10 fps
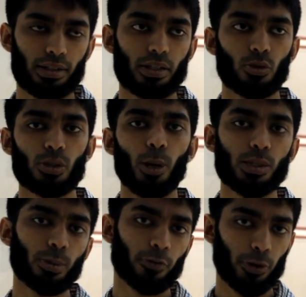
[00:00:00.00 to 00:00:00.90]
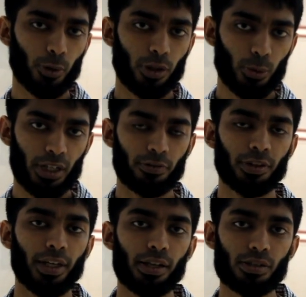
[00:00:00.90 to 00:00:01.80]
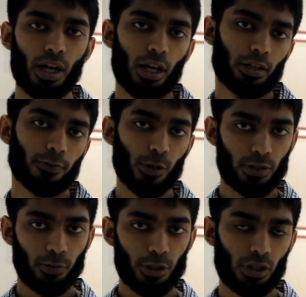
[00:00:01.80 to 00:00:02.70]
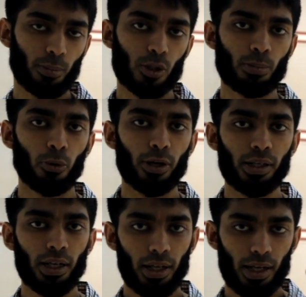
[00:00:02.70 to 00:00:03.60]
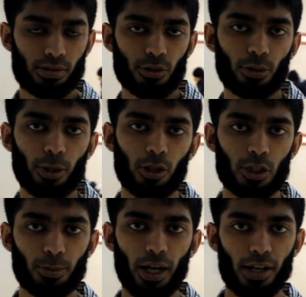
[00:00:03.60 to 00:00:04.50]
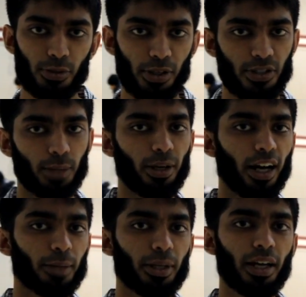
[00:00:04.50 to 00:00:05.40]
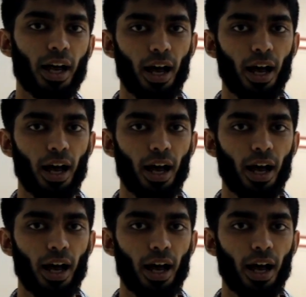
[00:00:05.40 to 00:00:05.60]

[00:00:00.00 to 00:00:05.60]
is responsible for the three different things. The first of which, and the most important, is the Jummah khutbah, as you can see behind me.